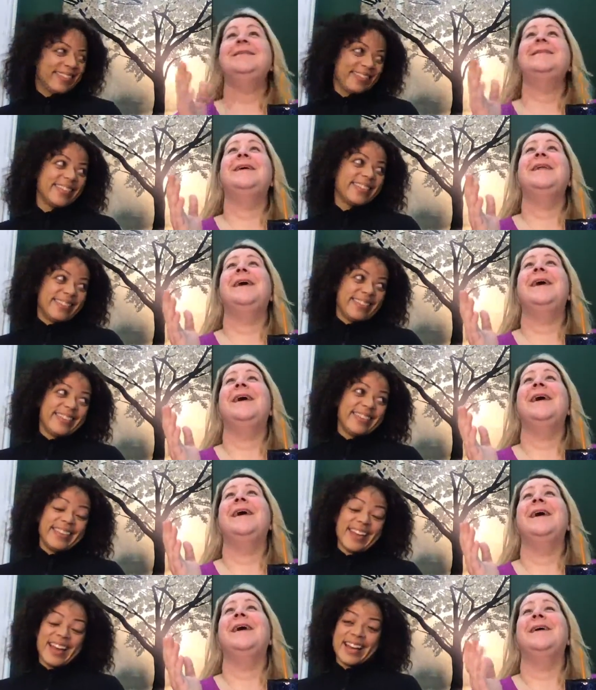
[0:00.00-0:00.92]

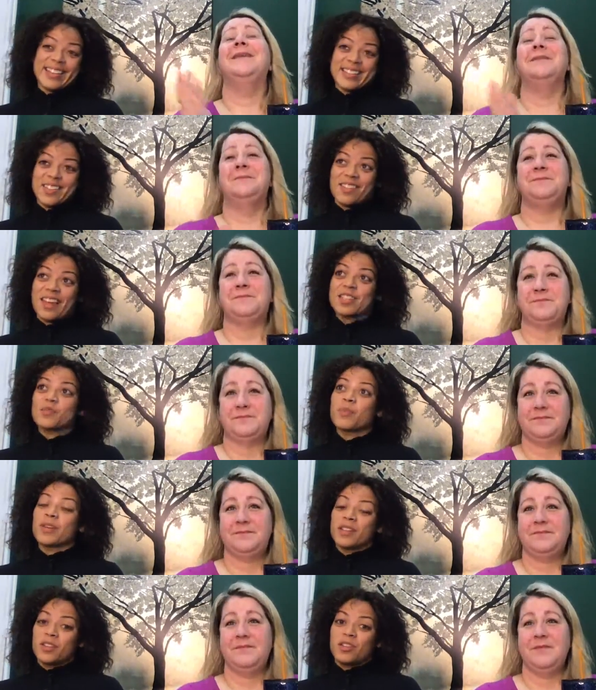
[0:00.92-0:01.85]
Speaker 1: Ta-da. Yeah, so that's
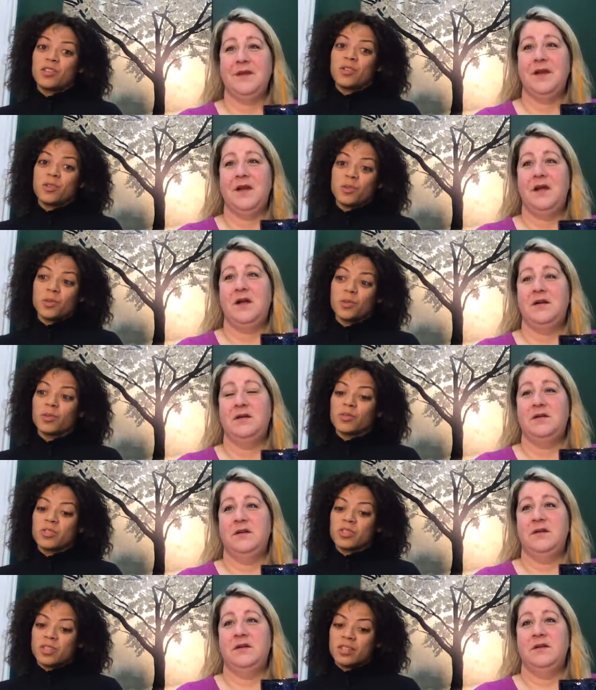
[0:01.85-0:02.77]
been a
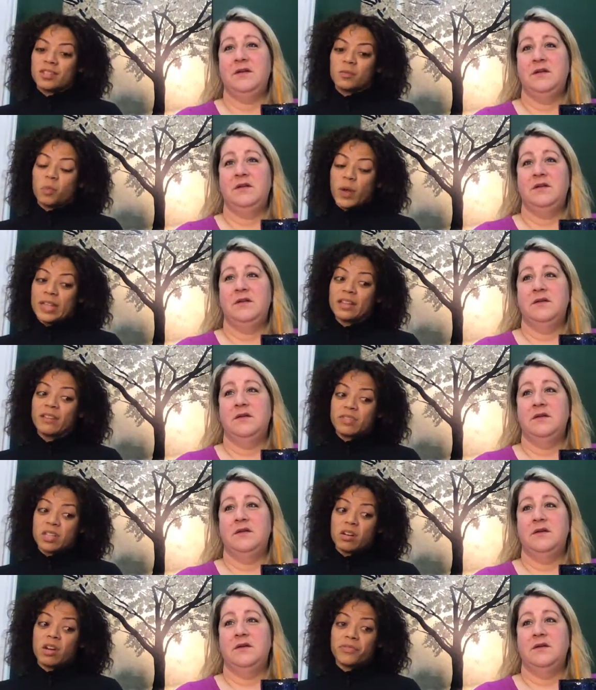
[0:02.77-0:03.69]
huge weight
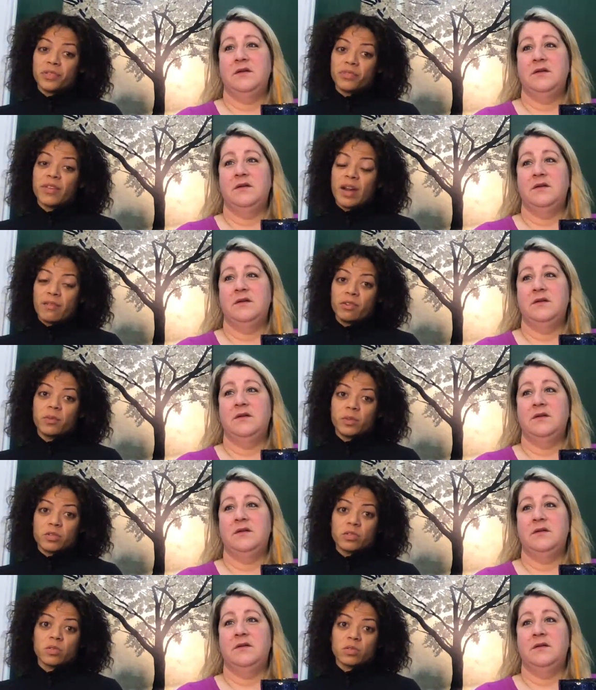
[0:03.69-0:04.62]
lifted off of
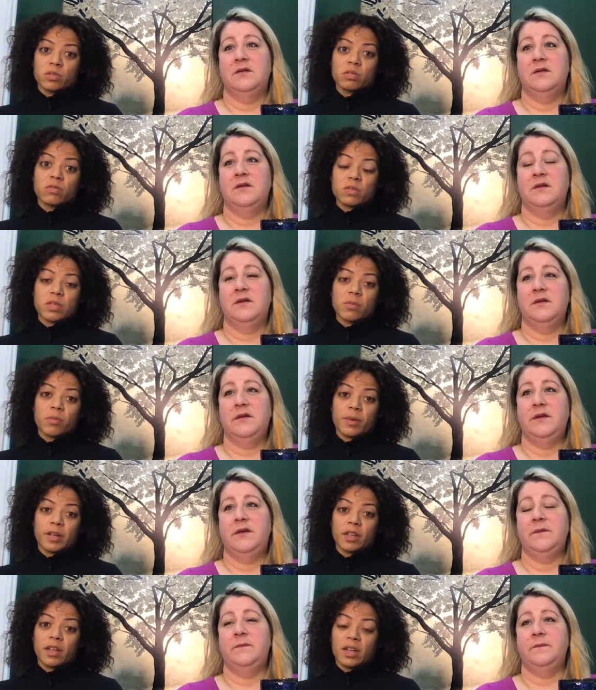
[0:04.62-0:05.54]
everyone's shoulders for some of my
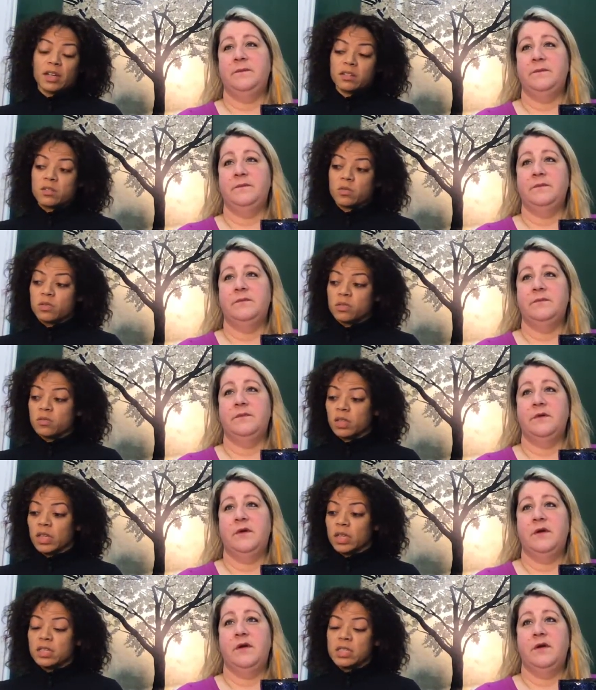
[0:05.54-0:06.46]
clients, which is
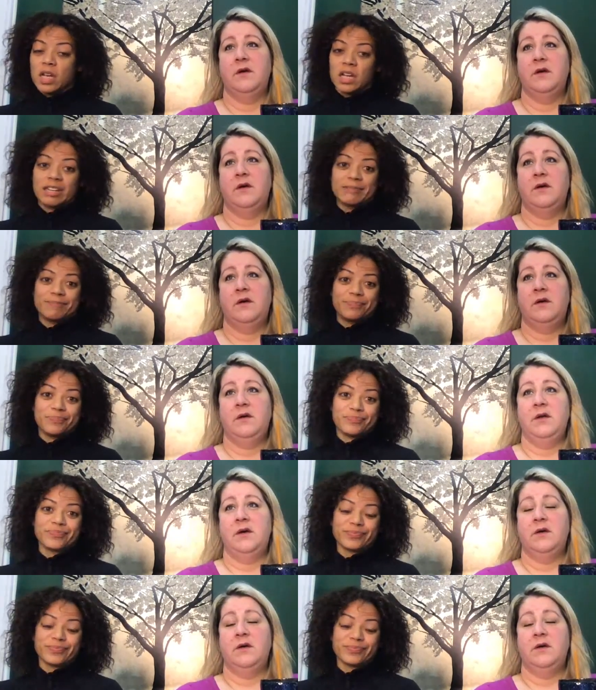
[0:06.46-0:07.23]
really exciting. Yeah,